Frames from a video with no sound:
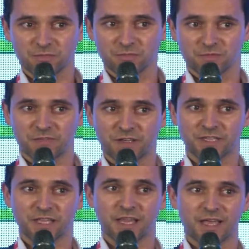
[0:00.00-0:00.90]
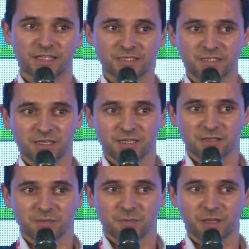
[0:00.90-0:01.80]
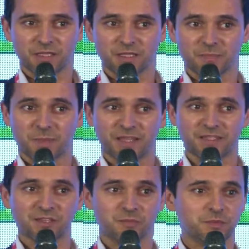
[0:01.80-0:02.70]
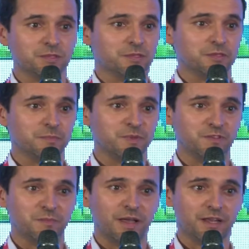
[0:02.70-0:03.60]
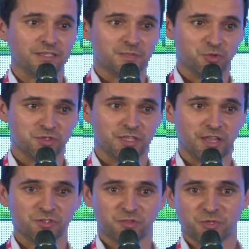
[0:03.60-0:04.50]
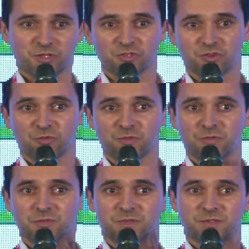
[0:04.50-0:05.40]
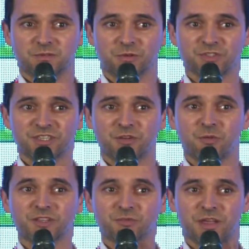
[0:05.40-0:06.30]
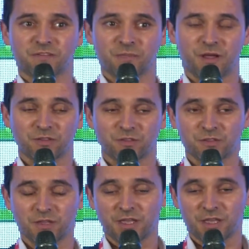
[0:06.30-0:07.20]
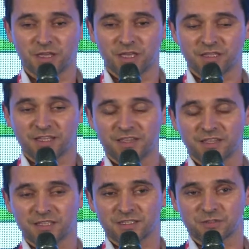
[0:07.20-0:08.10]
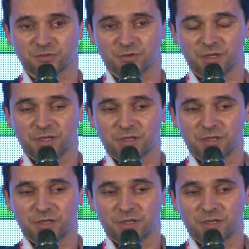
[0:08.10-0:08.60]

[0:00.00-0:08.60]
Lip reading: finding a land, plant some PV panels and produce electron, but also considering what we have about. And the idea is to,